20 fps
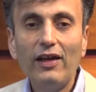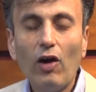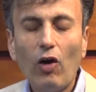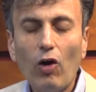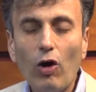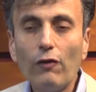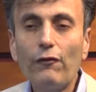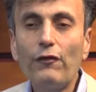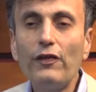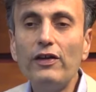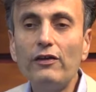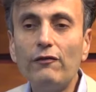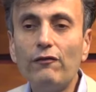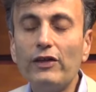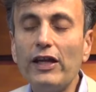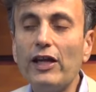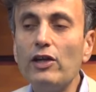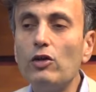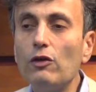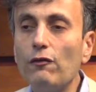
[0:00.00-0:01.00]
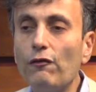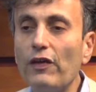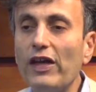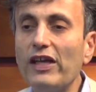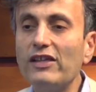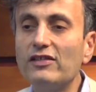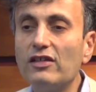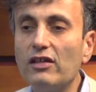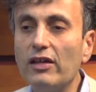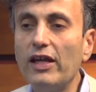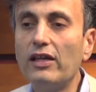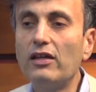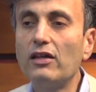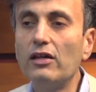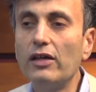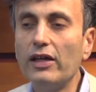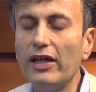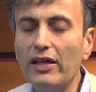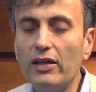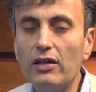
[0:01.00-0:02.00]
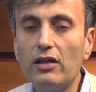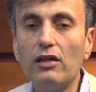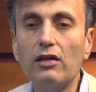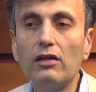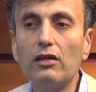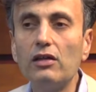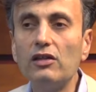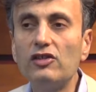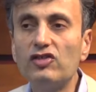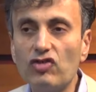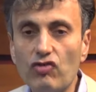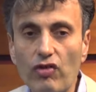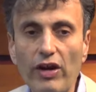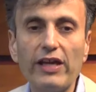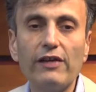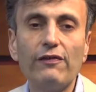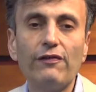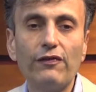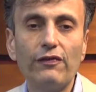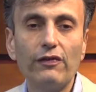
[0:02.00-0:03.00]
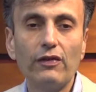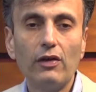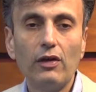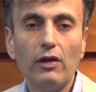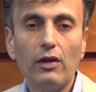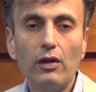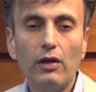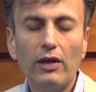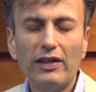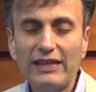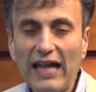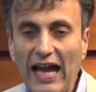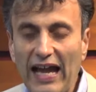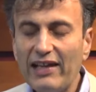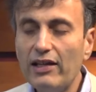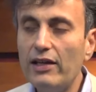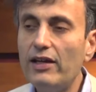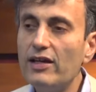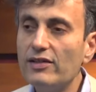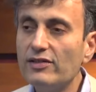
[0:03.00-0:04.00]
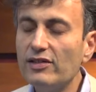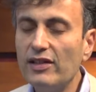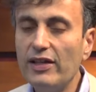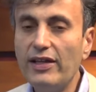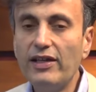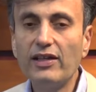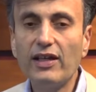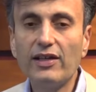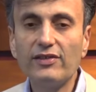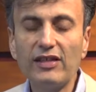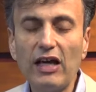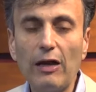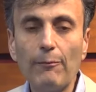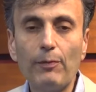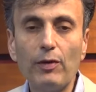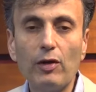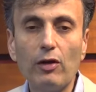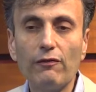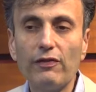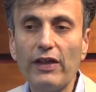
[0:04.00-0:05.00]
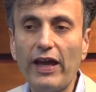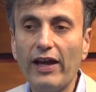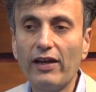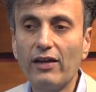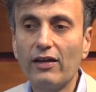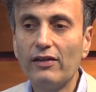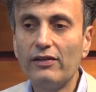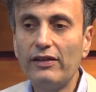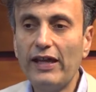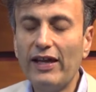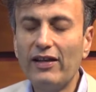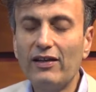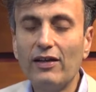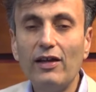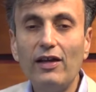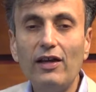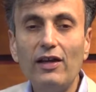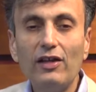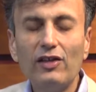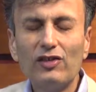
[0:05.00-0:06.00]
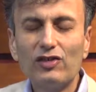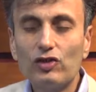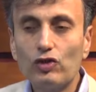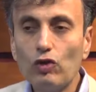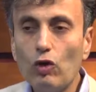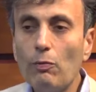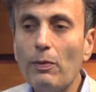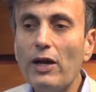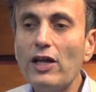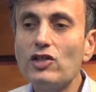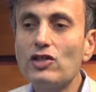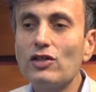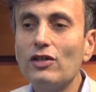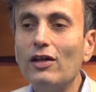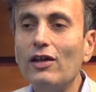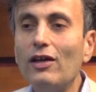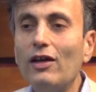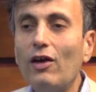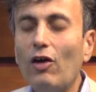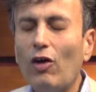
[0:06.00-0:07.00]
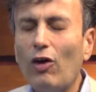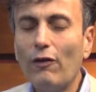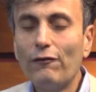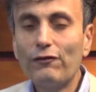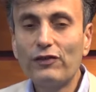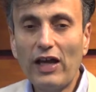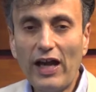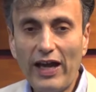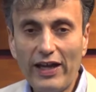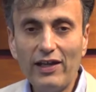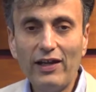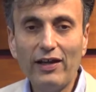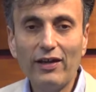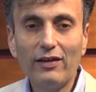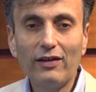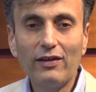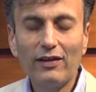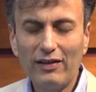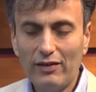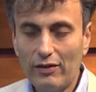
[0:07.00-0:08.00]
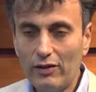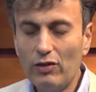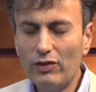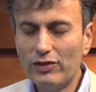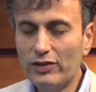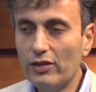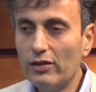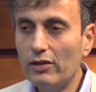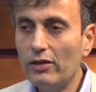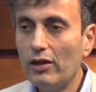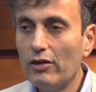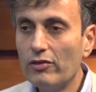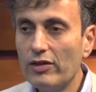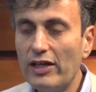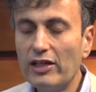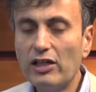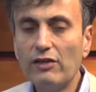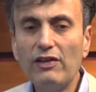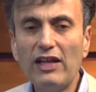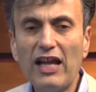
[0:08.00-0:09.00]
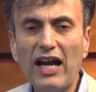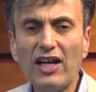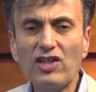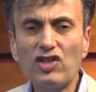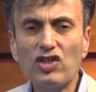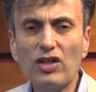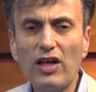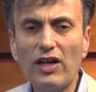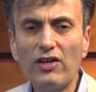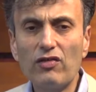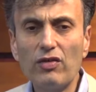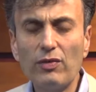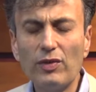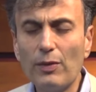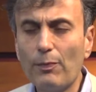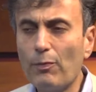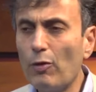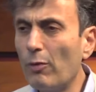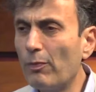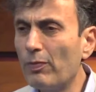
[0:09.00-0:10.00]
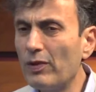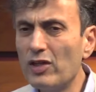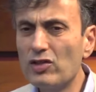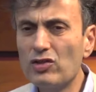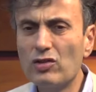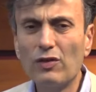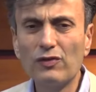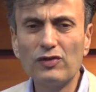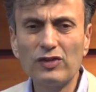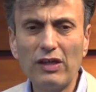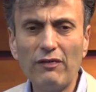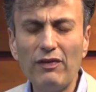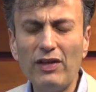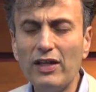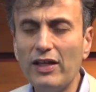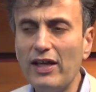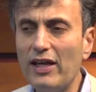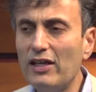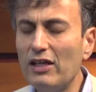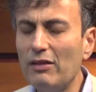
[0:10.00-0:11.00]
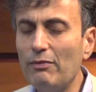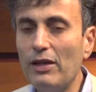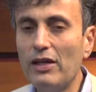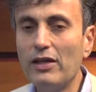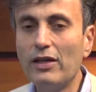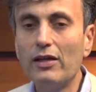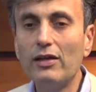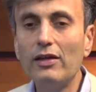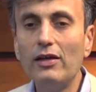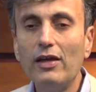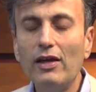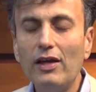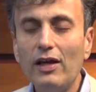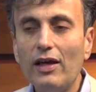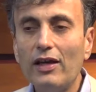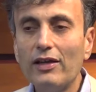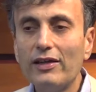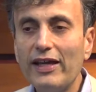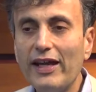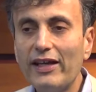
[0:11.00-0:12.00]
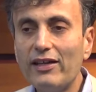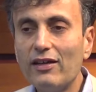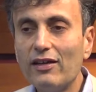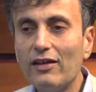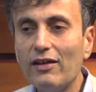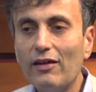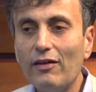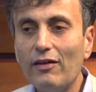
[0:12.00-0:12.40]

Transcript: often tend to face greater internal strife. Thailand is a leading example of that. That so much of Thailand, you know, is a relatively large country with a population of 70, 80 million, yet